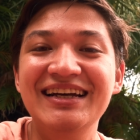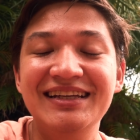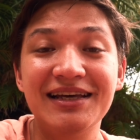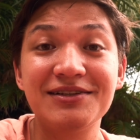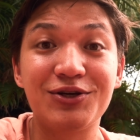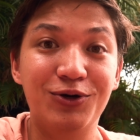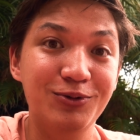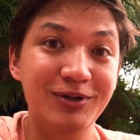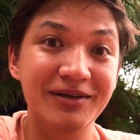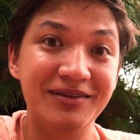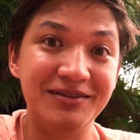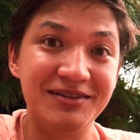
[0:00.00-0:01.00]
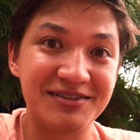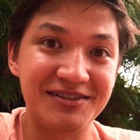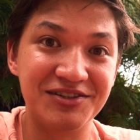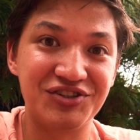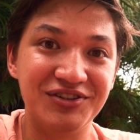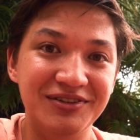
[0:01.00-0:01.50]
That's whole other
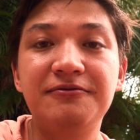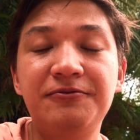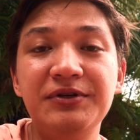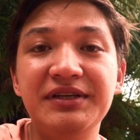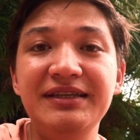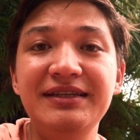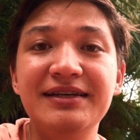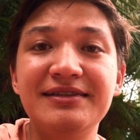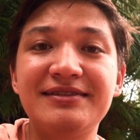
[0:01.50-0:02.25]
discussion. For the E S